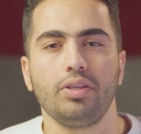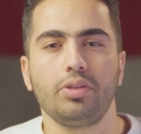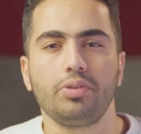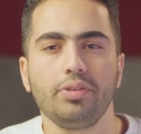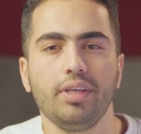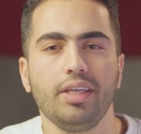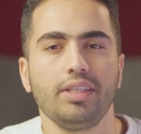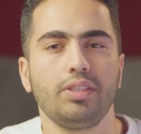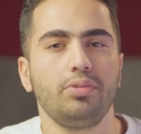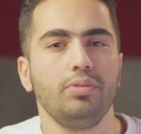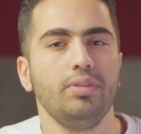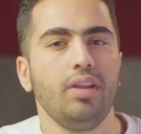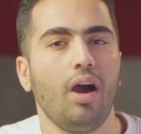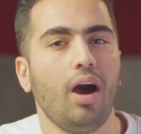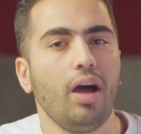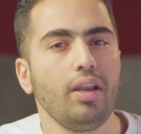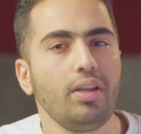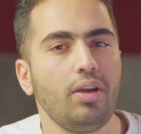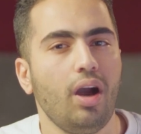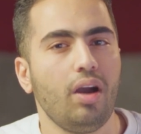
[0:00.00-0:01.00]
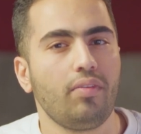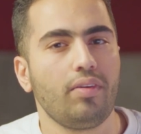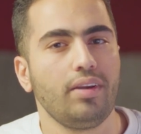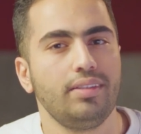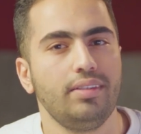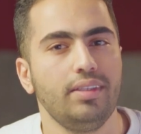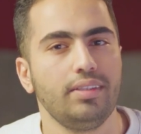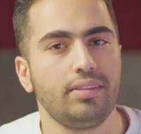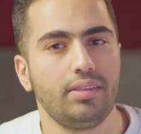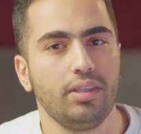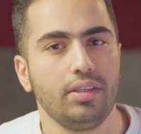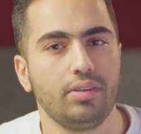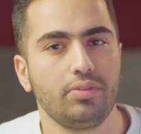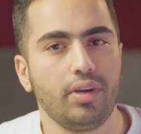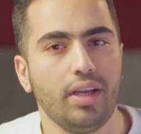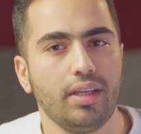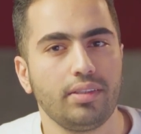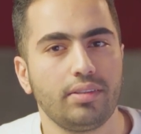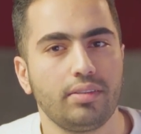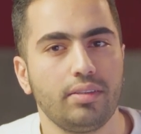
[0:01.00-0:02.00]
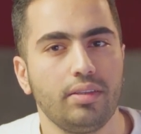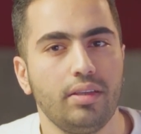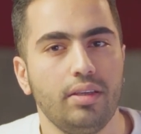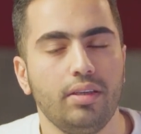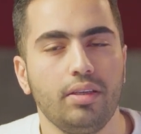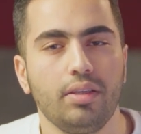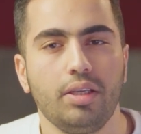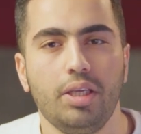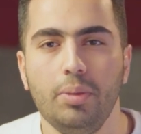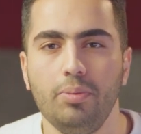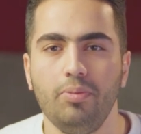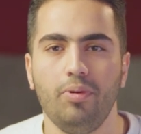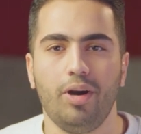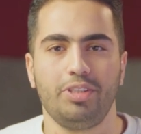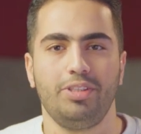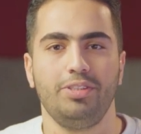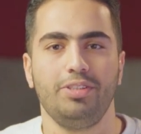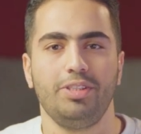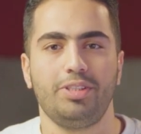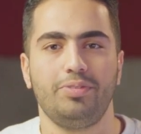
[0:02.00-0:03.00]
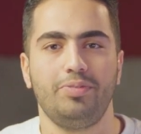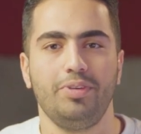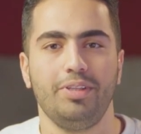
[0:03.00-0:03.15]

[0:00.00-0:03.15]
Curious to uncover these secrets? Keep watching this